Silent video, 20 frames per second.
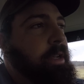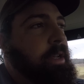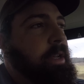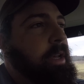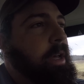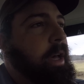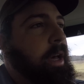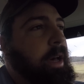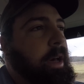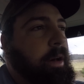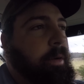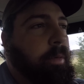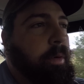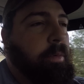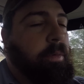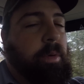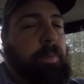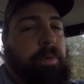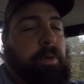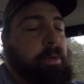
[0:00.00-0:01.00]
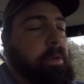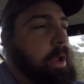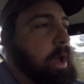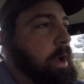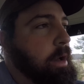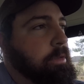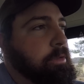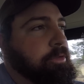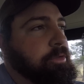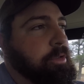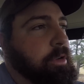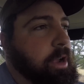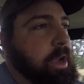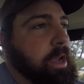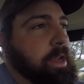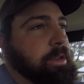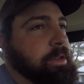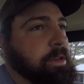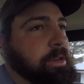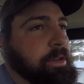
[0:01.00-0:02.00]
where we pulled all the
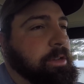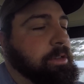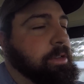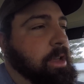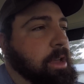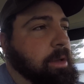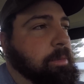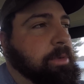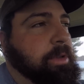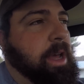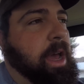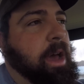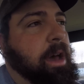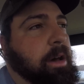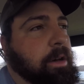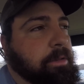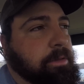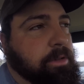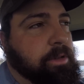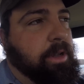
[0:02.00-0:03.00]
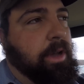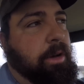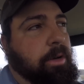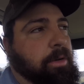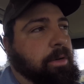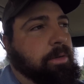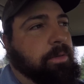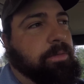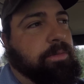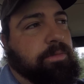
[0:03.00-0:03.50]
trees and stumps out, so